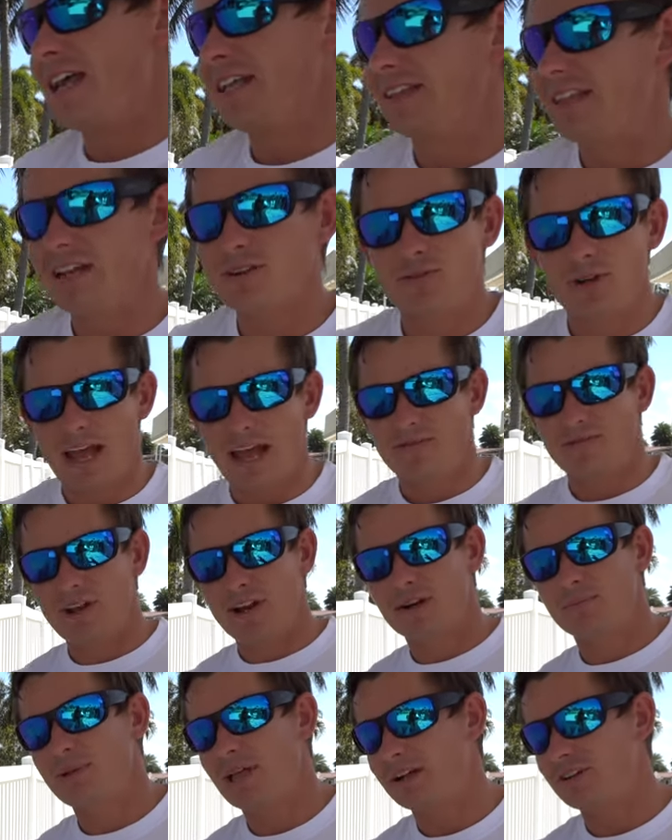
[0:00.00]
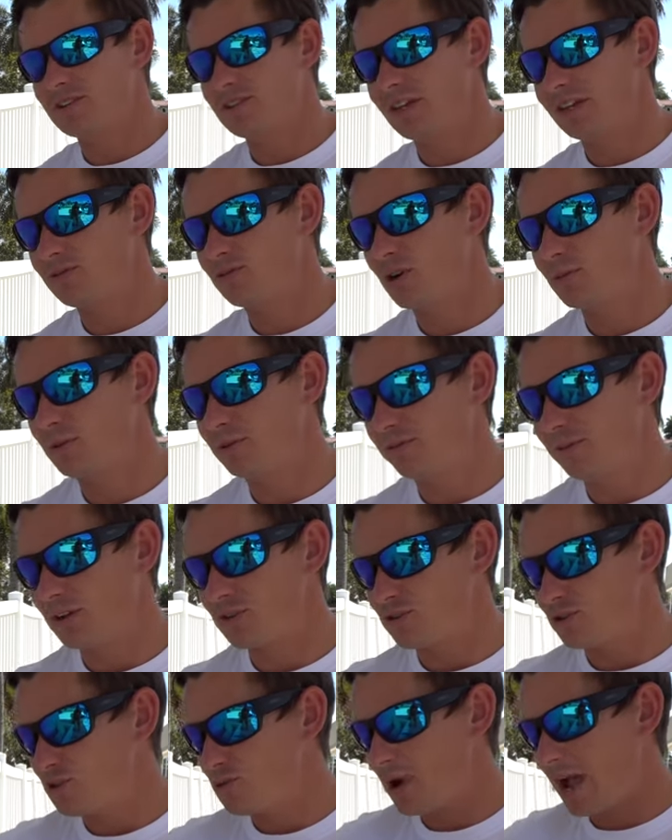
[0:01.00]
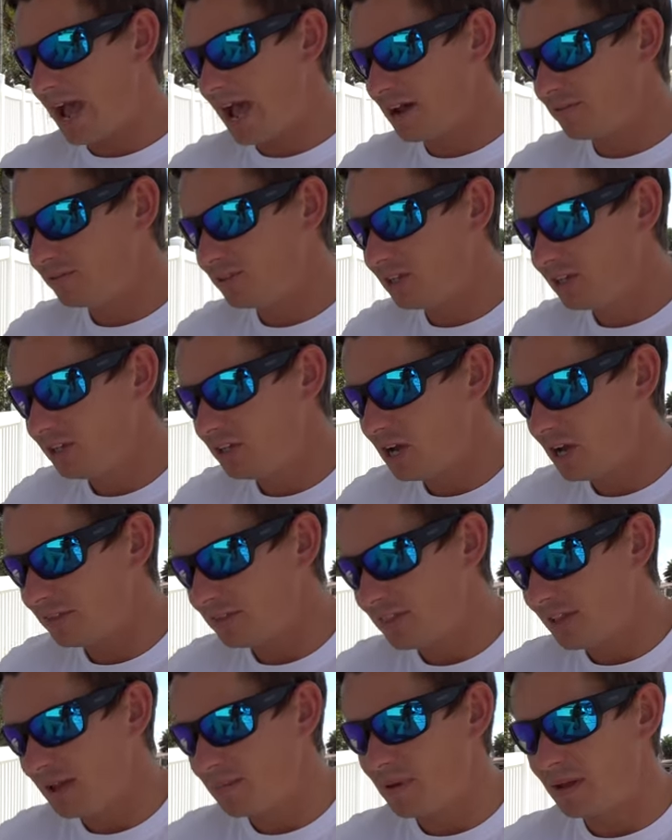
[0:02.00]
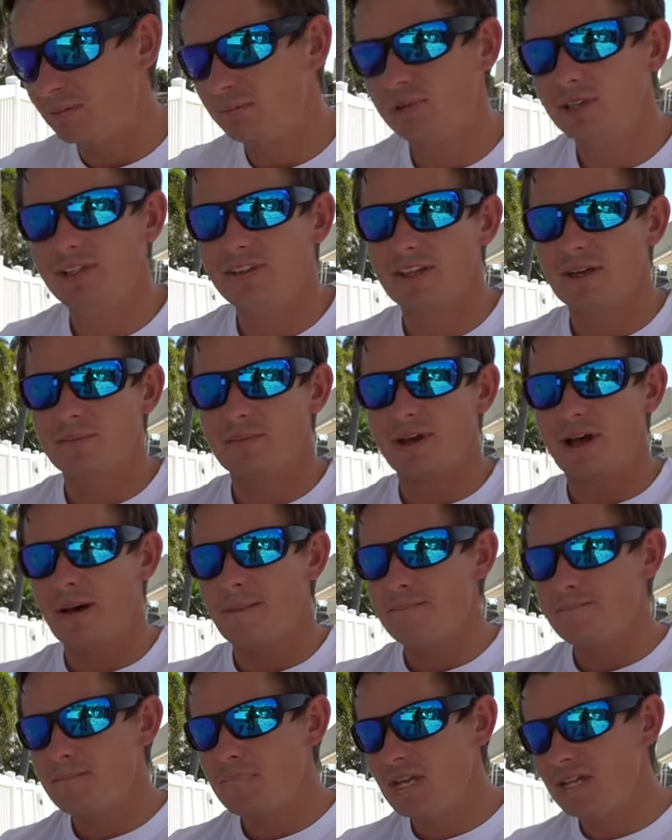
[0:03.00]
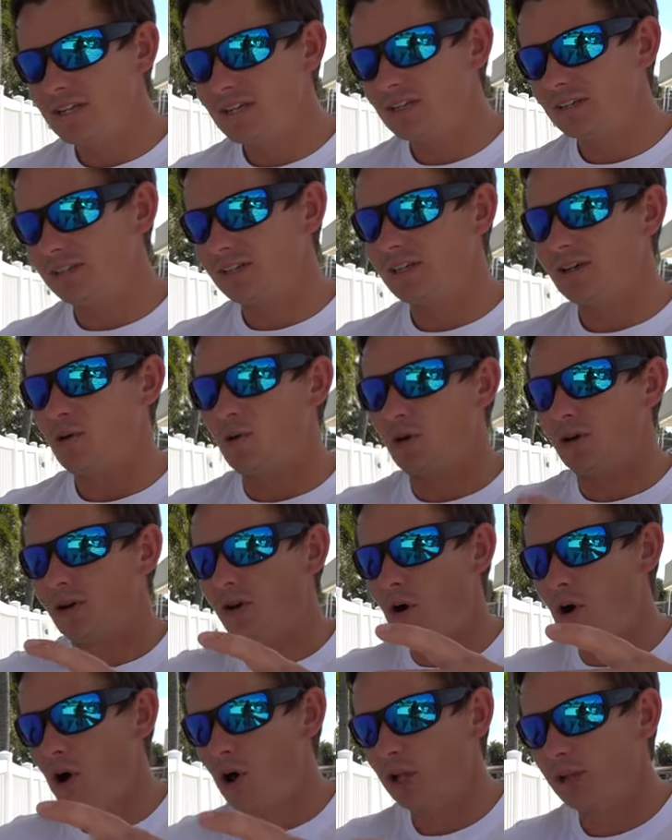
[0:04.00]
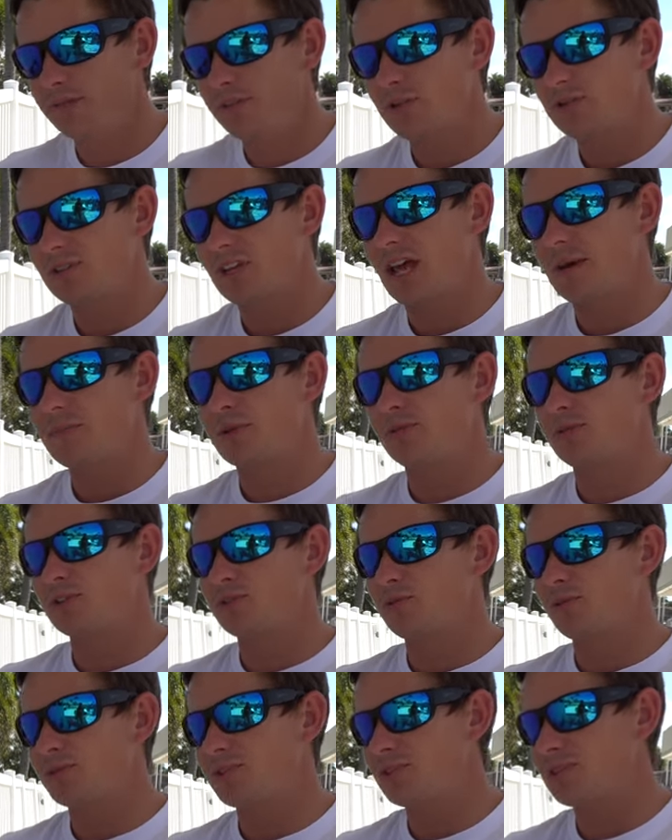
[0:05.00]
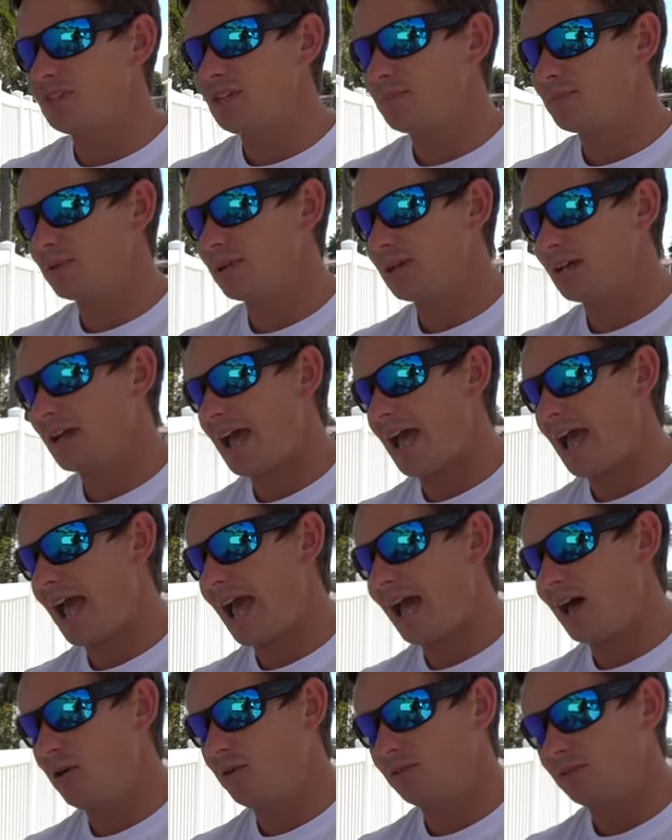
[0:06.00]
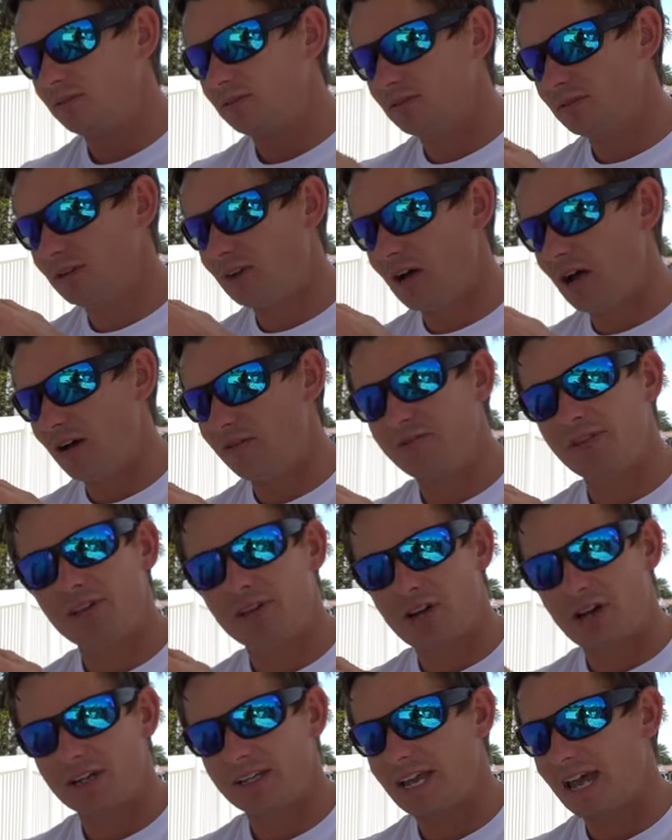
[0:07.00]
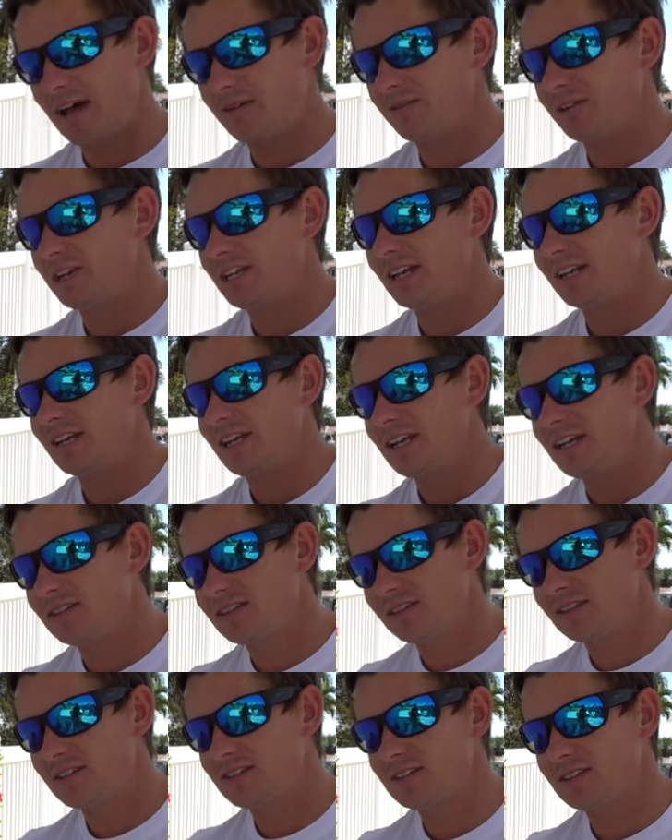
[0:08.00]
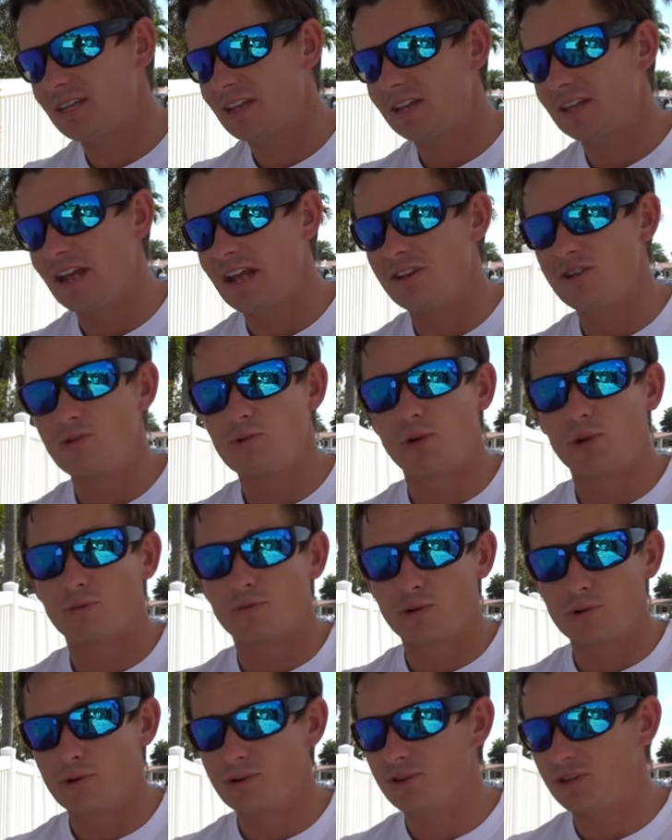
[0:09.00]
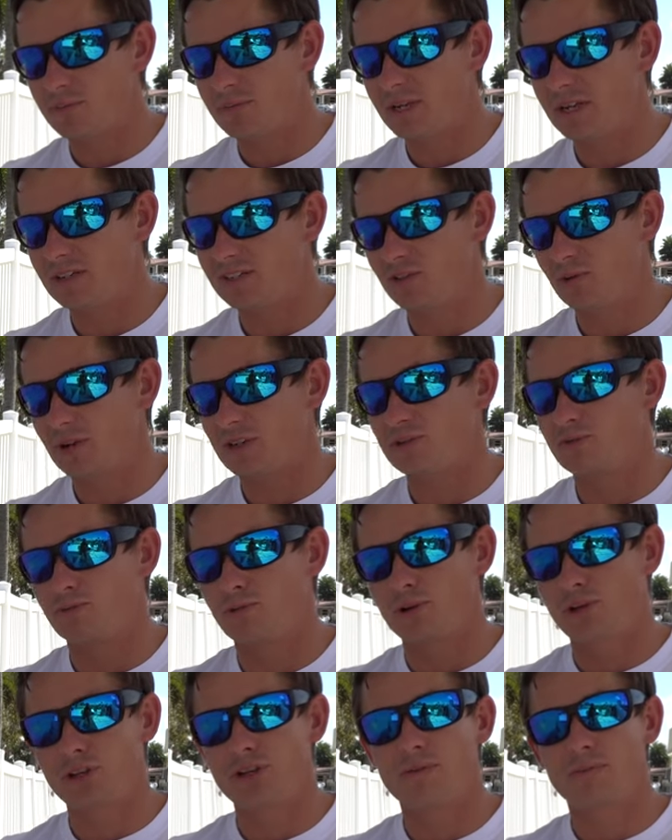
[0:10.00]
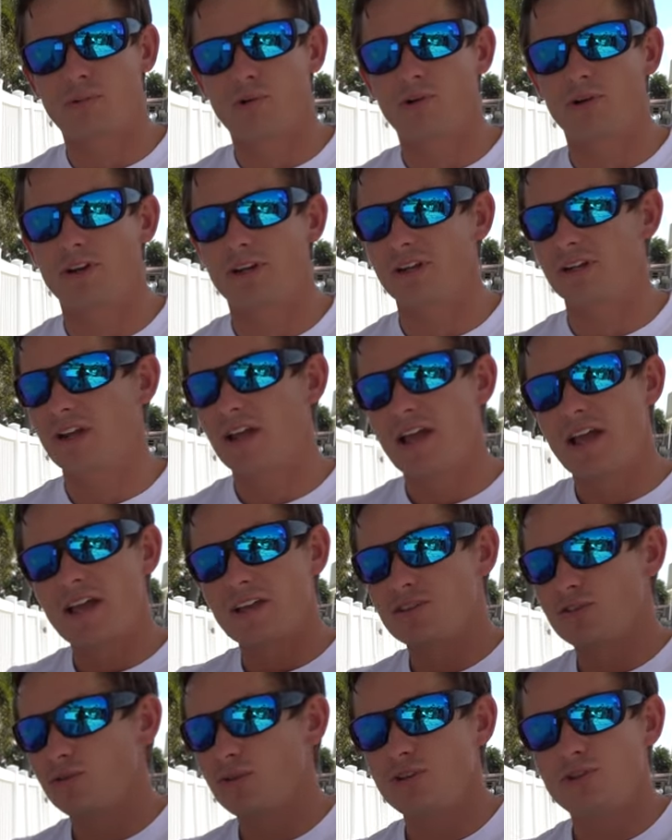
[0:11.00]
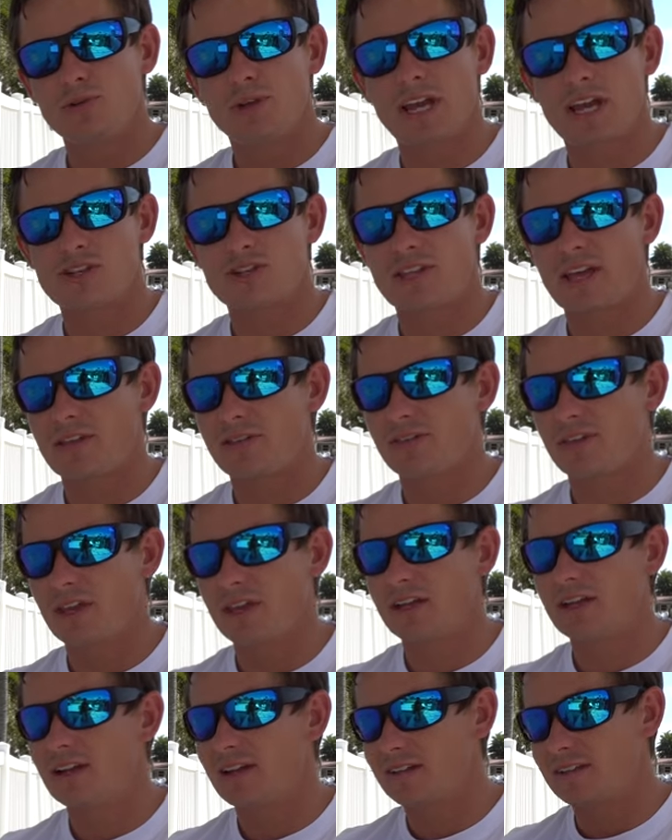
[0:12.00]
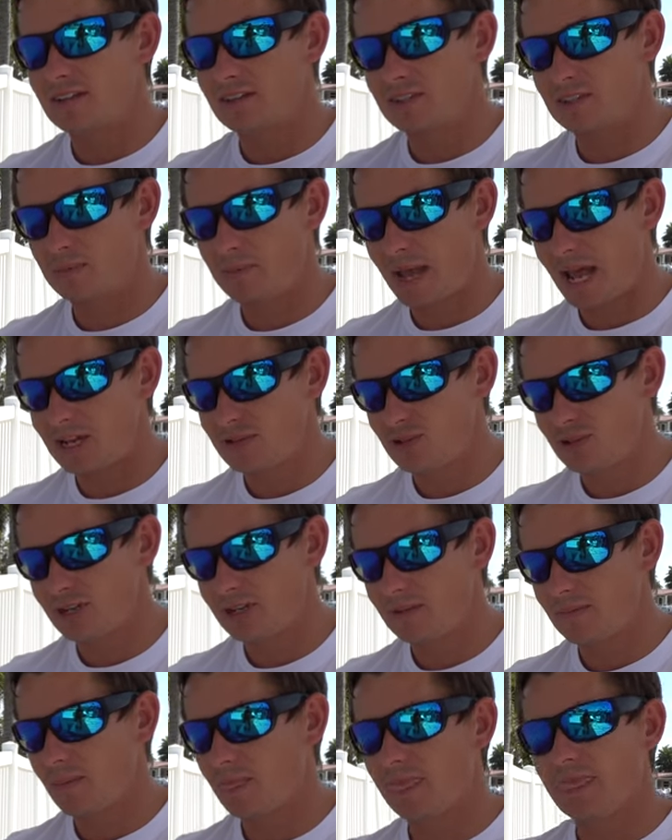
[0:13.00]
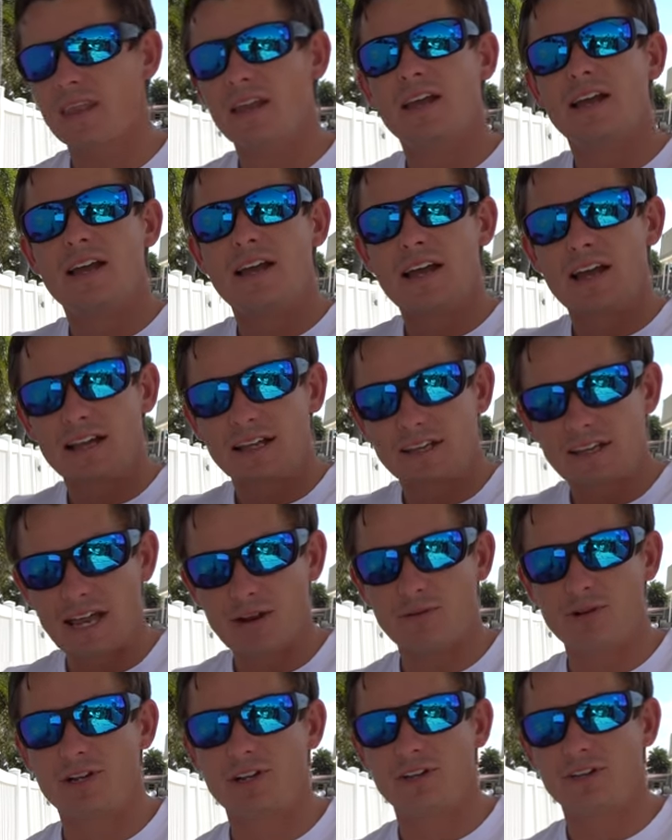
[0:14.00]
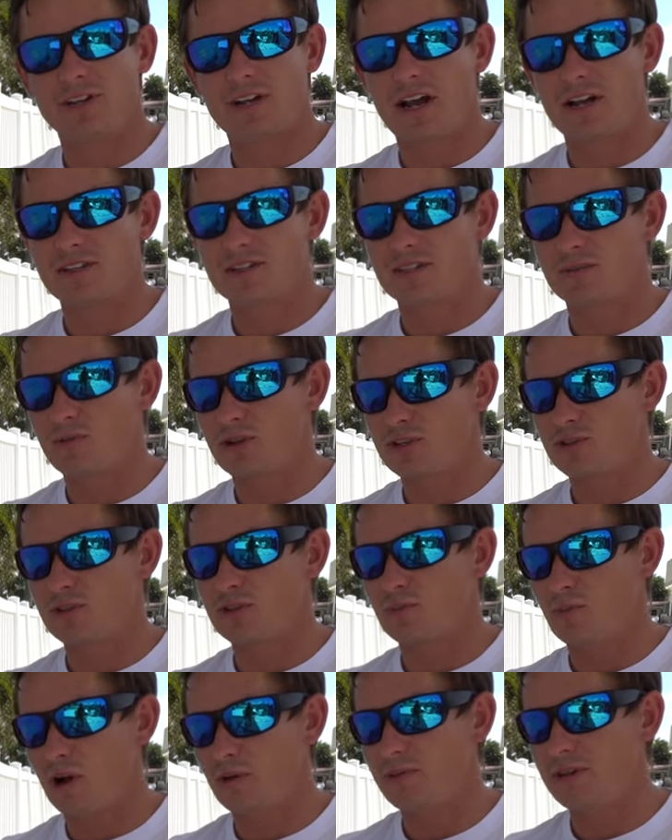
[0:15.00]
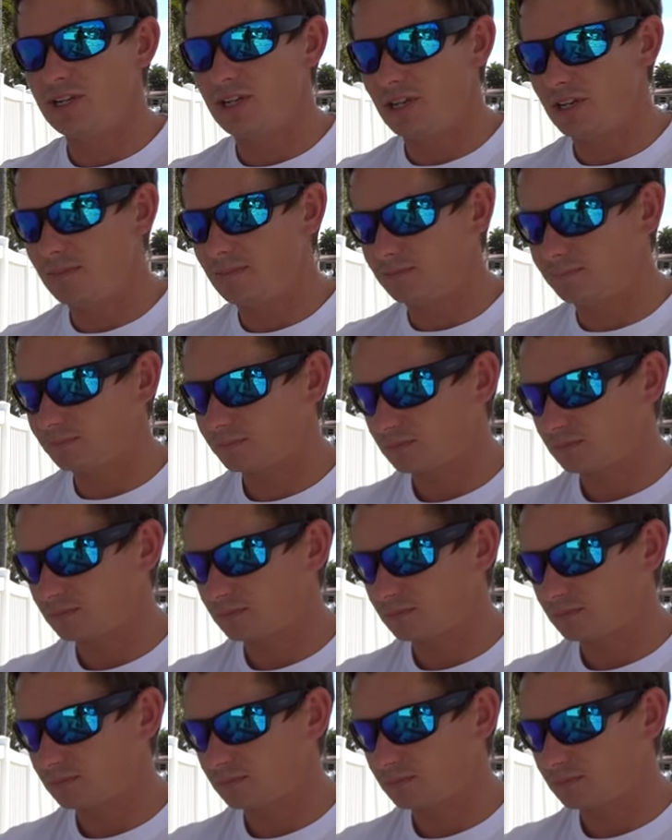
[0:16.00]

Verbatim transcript: They don't have air bladders like normal fish. You have to gut them and bleed them immediately, or all of those chemicals will seep out of the gut cavity and into the skin, and you will ruin your meat. So it is really important. As soon as you catch that thing, dispatch it, get rid of the guts, which is what we did.